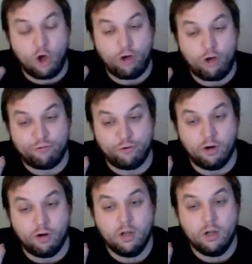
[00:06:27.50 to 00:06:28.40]

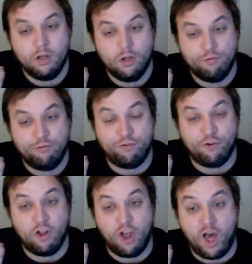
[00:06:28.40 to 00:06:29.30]
offer
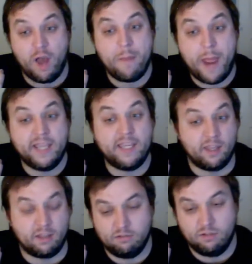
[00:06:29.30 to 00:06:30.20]
full-on
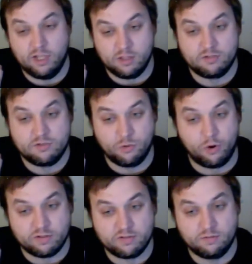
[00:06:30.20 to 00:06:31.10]
banking in their
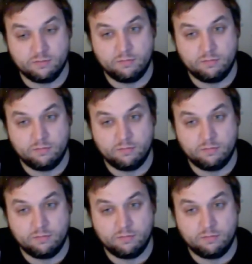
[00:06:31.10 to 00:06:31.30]
stores.